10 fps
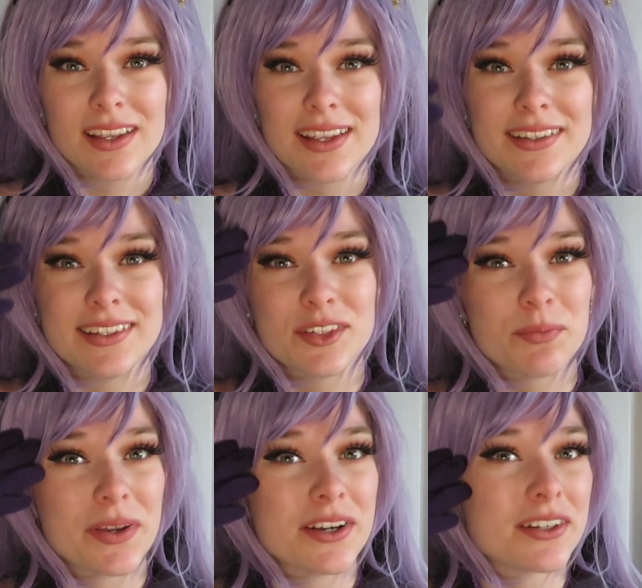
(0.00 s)
it
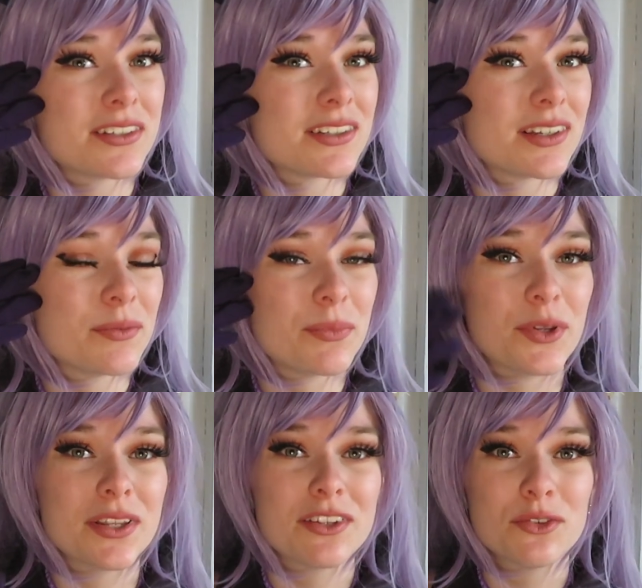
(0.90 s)
disappeared, but
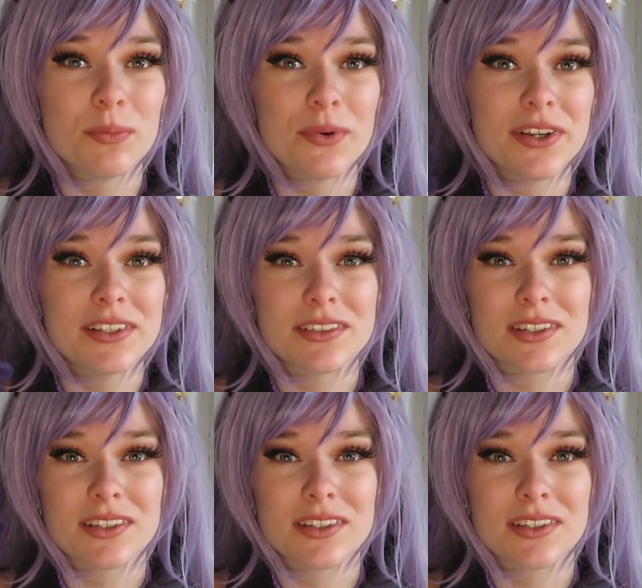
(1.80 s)
at some point